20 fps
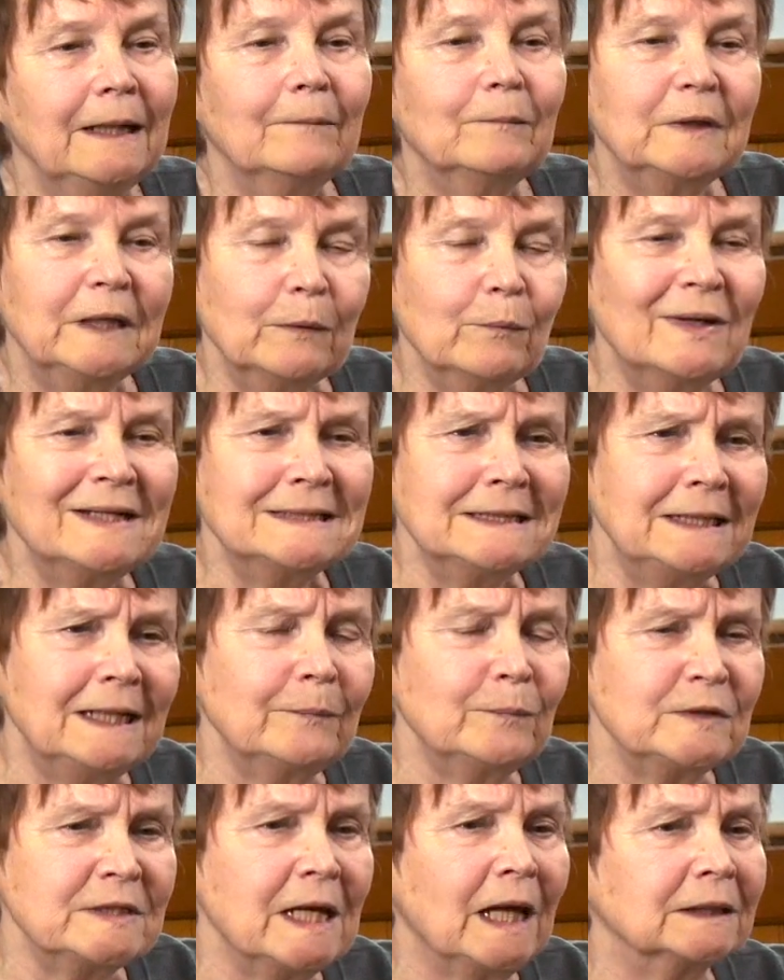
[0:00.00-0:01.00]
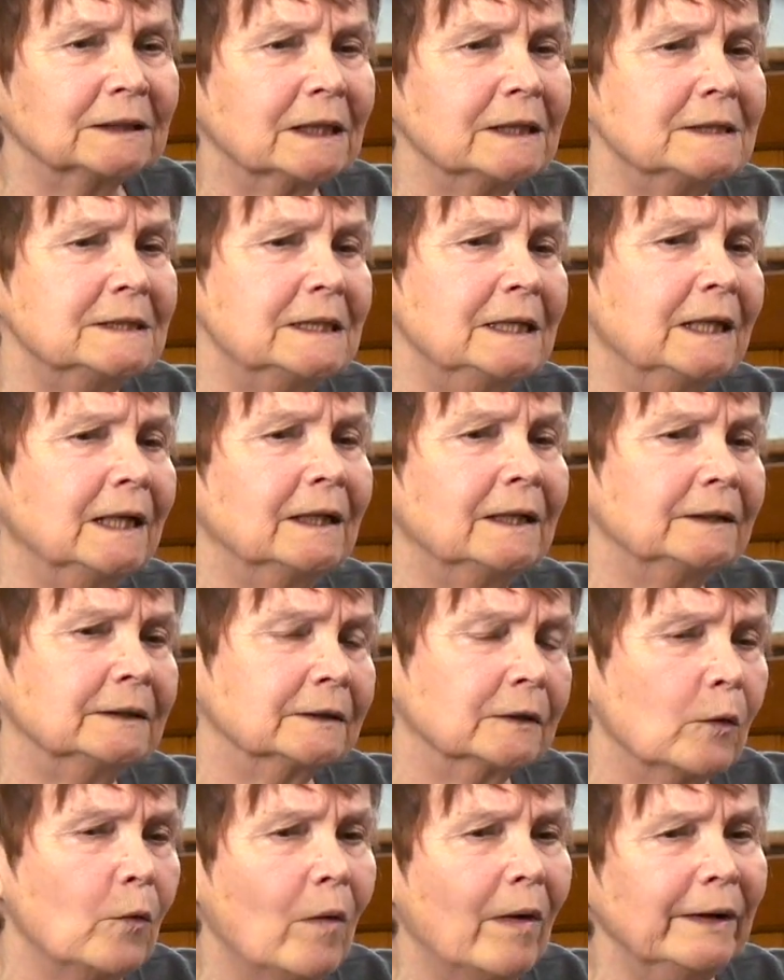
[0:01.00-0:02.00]
But he wasn't upset because he had
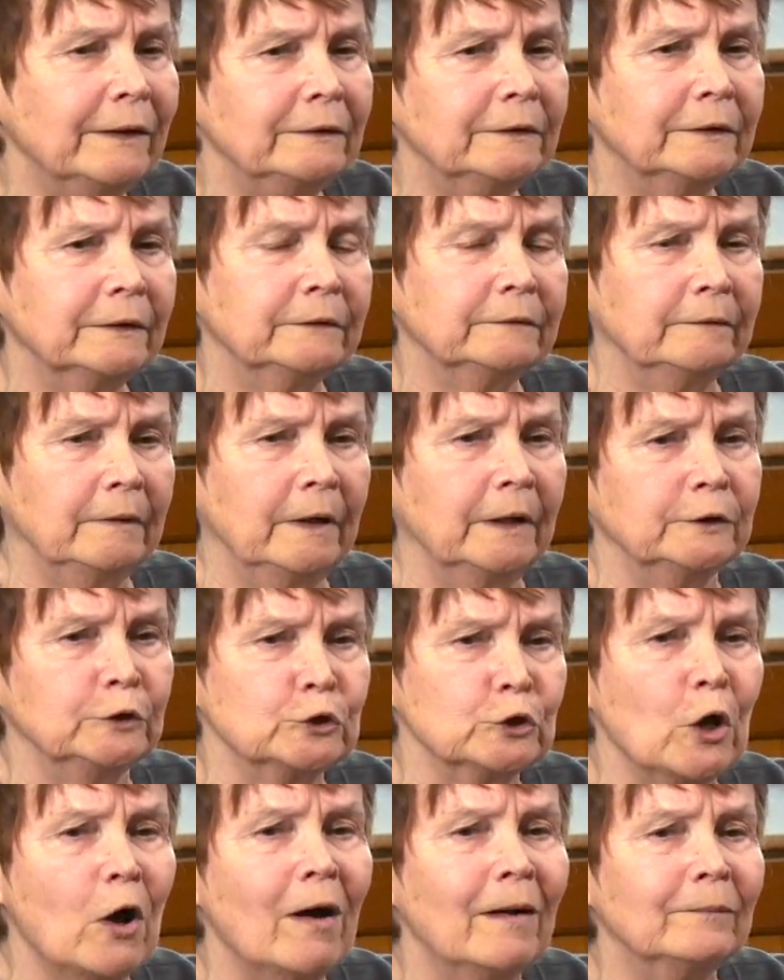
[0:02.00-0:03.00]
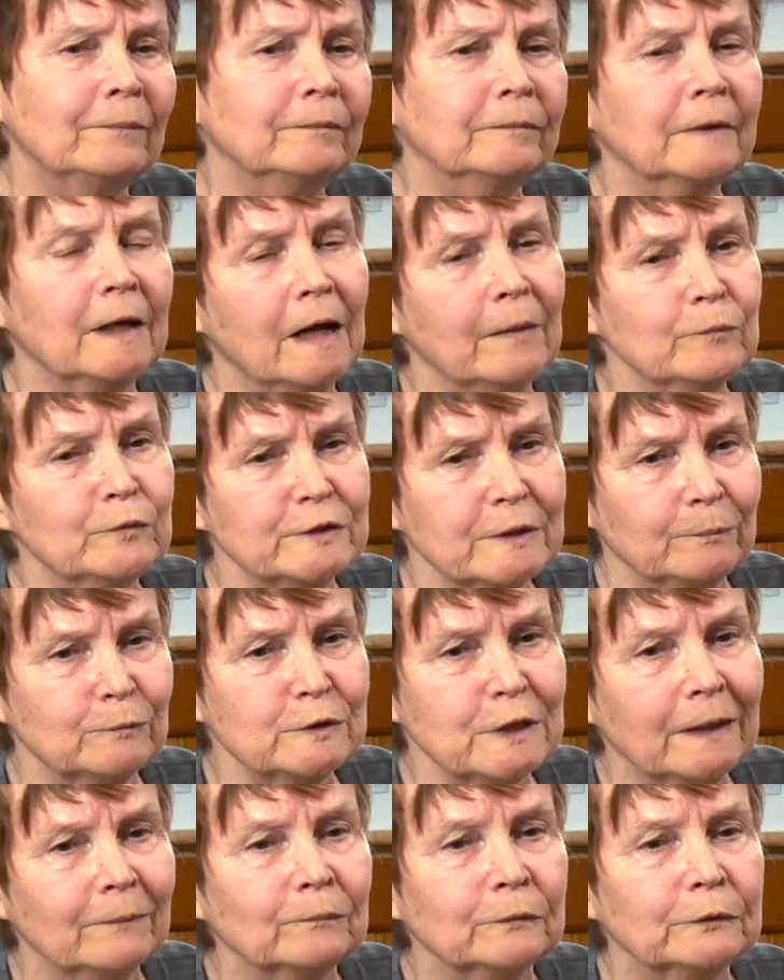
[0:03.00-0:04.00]
acquired a job come
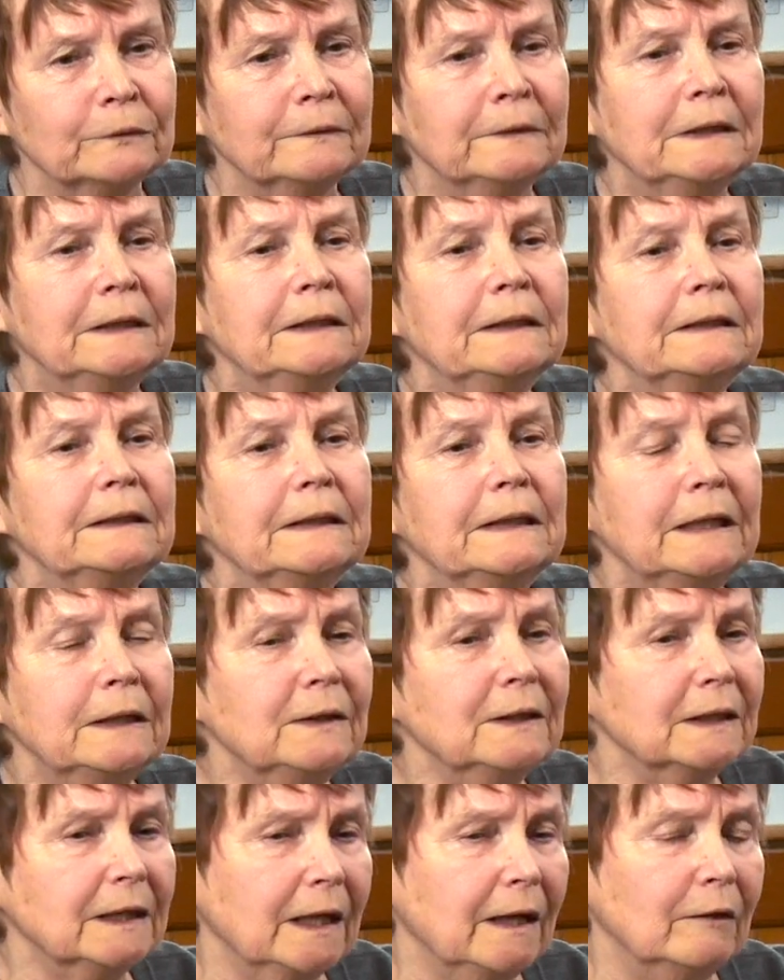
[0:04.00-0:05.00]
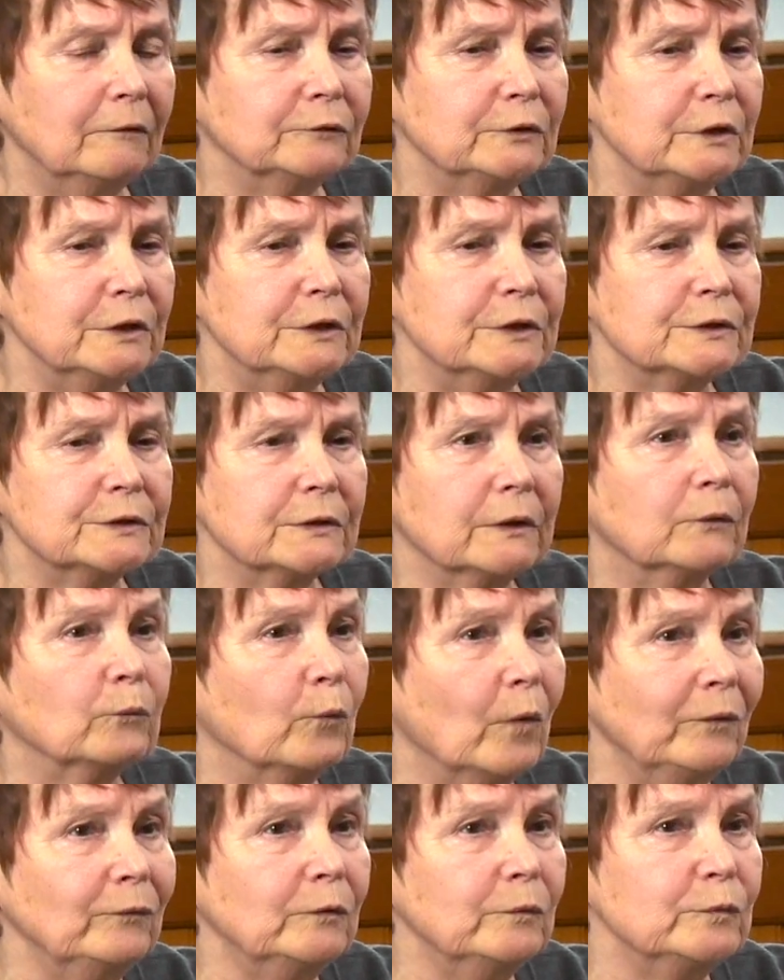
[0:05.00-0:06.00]
September in the counties,
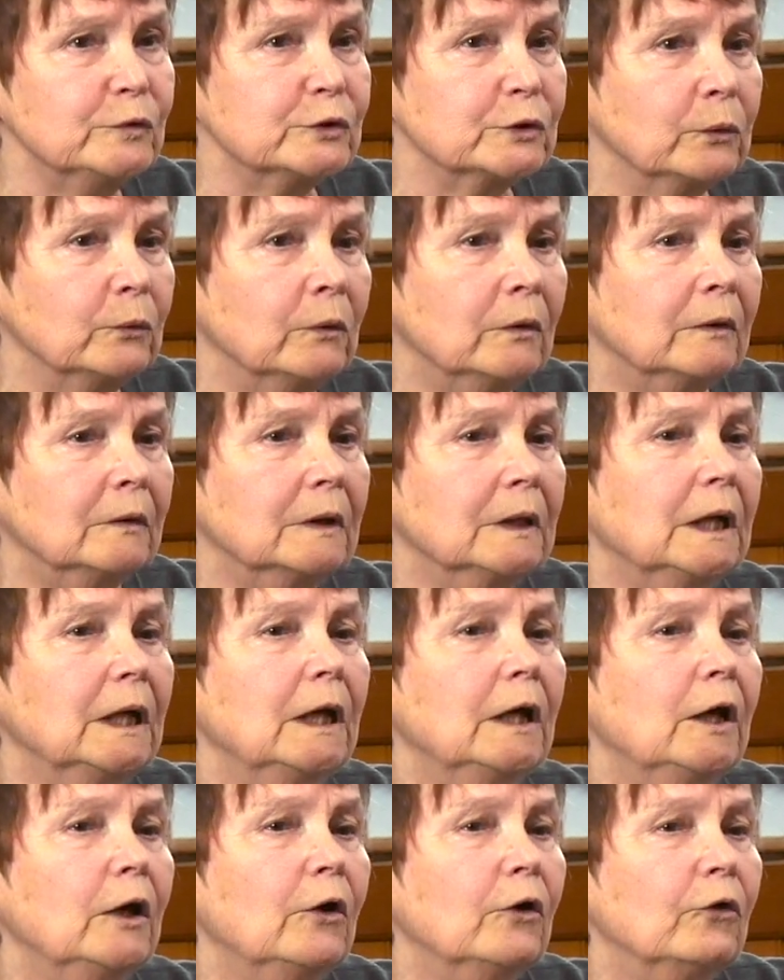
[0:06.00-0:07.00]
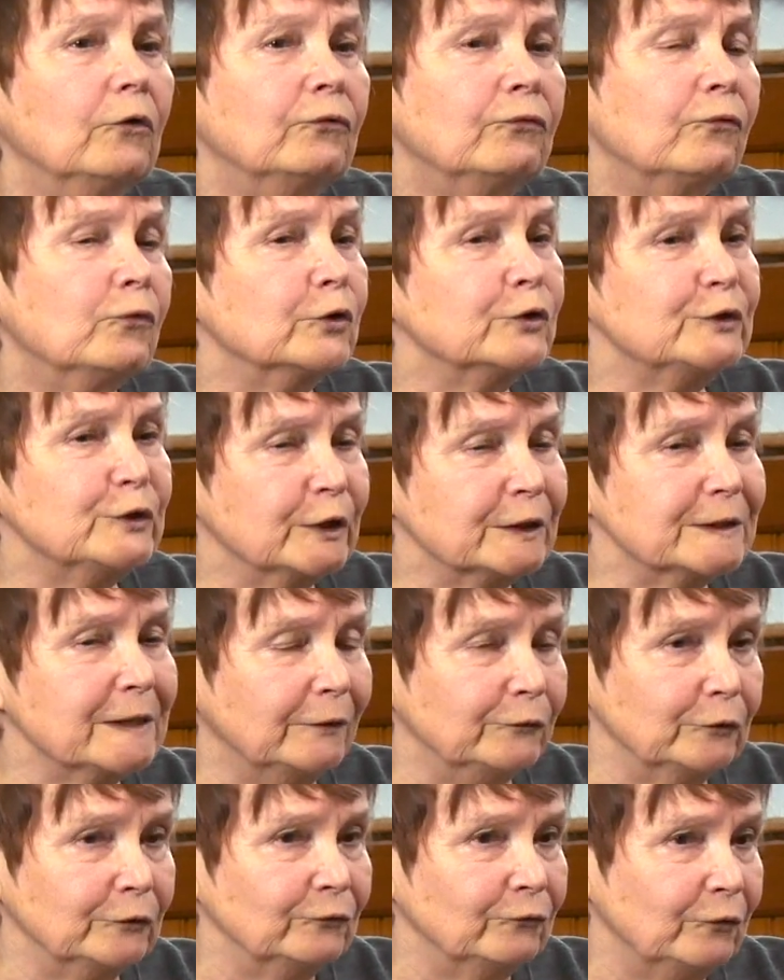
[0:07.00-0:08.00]
one-room school, for
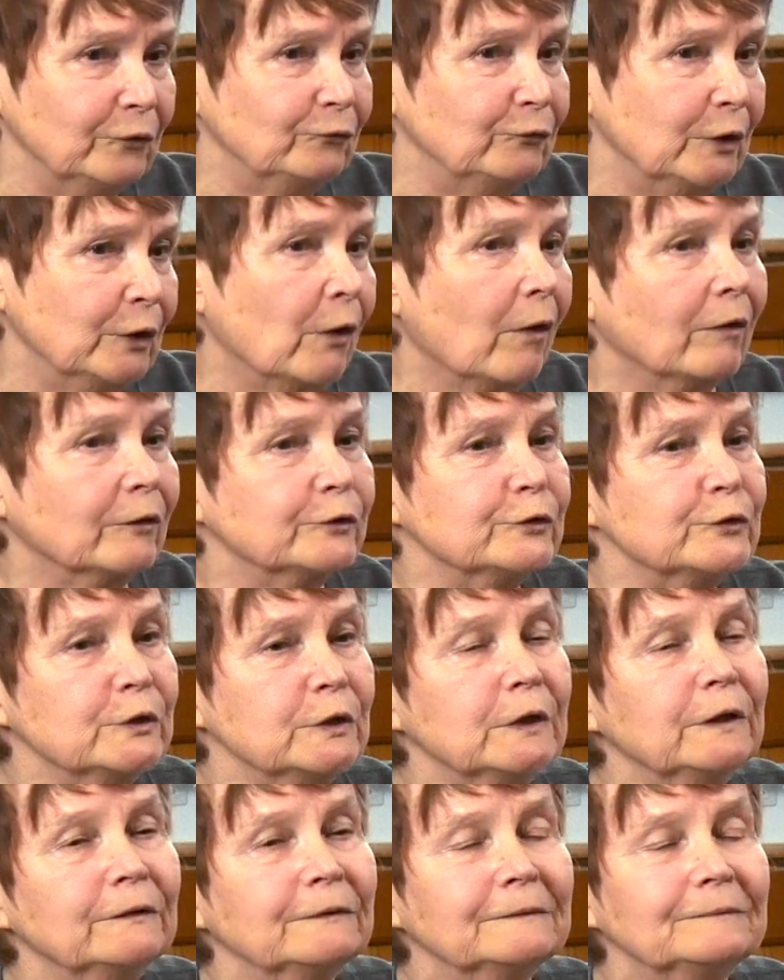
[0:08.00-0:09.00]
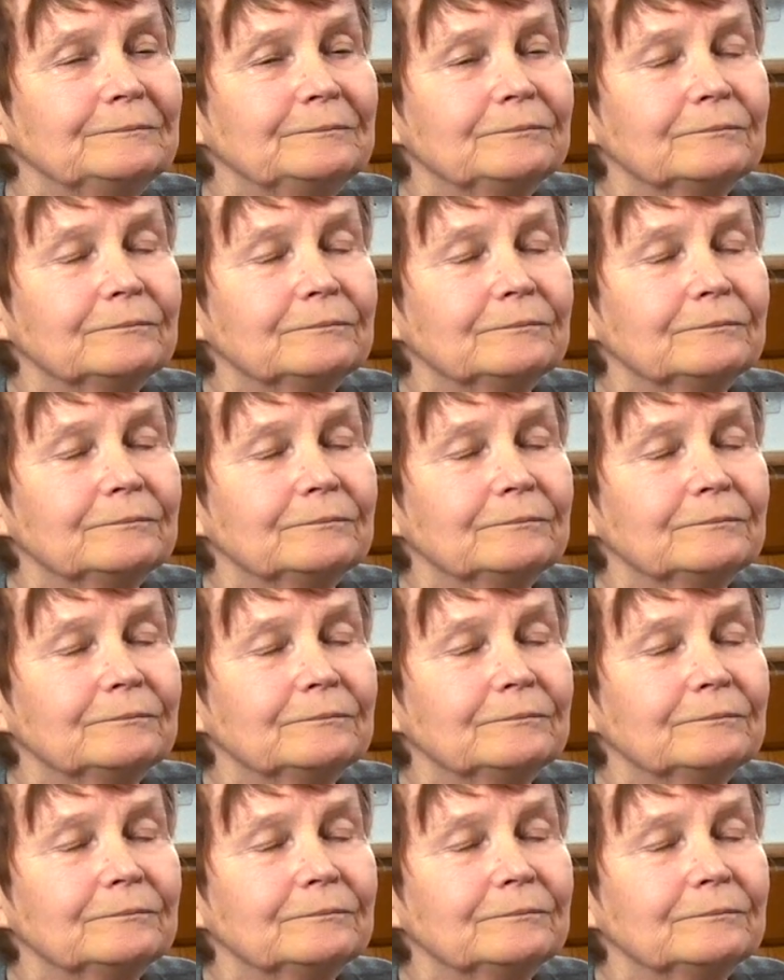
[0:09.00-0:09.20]
$650 a year.